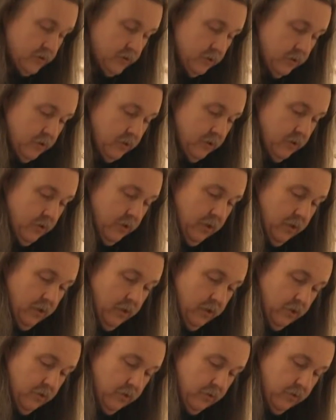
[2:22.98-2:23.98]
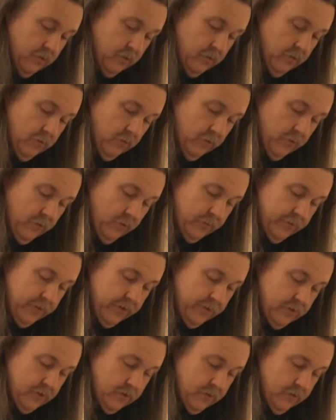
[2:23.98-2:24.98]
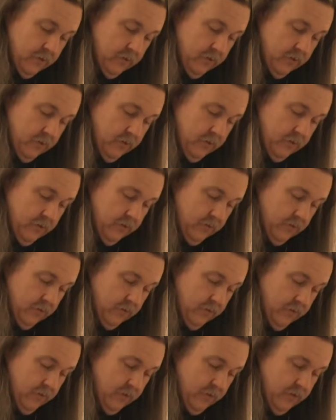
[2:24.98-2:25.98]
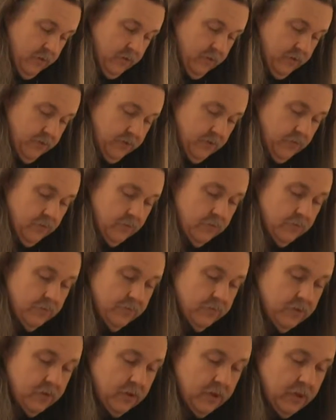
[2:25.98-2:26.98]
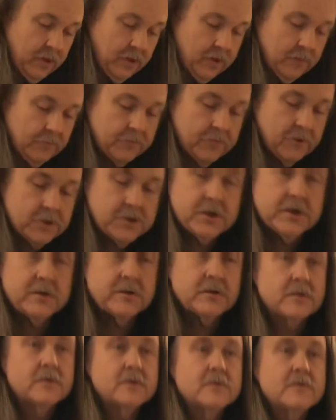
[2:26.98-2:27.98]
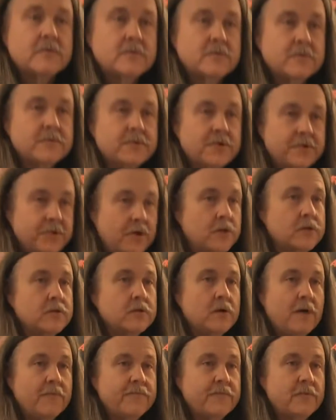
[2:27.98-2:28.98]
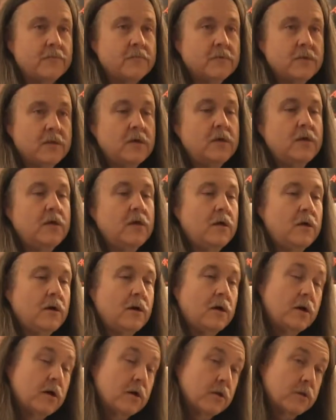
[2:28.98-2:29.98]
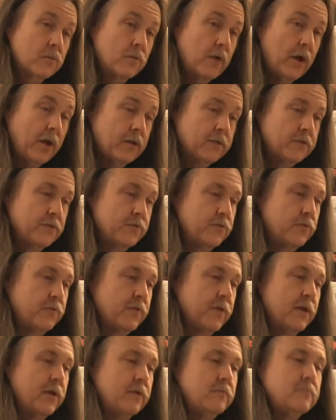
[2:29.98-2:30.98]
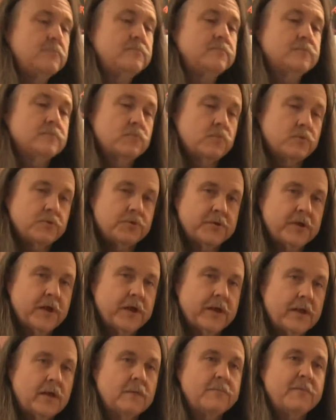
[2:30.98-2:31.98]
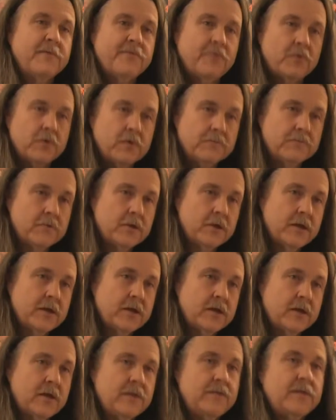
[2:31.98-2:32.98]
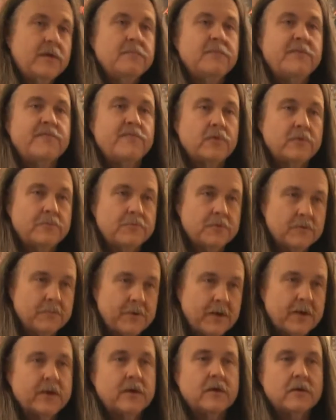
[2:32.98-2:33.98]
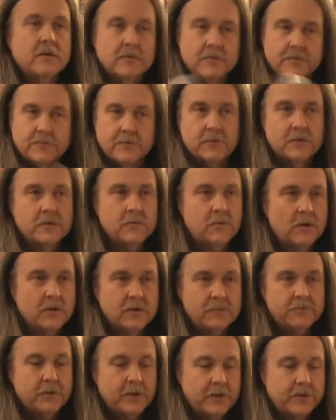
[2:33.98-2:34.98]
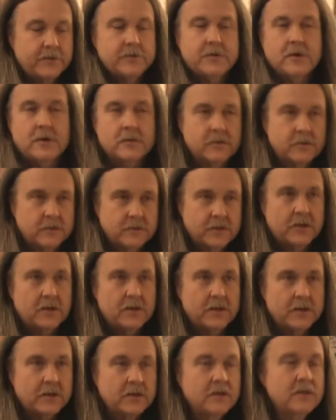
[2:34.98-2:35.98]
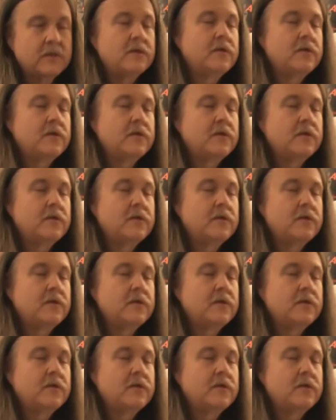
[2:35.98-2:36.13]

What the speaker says: just going within the grooves and brushing the dust off them. It's wise to do that when you take it out before you play it, and then before you put it back in, because of course while it's playing the dust is settling.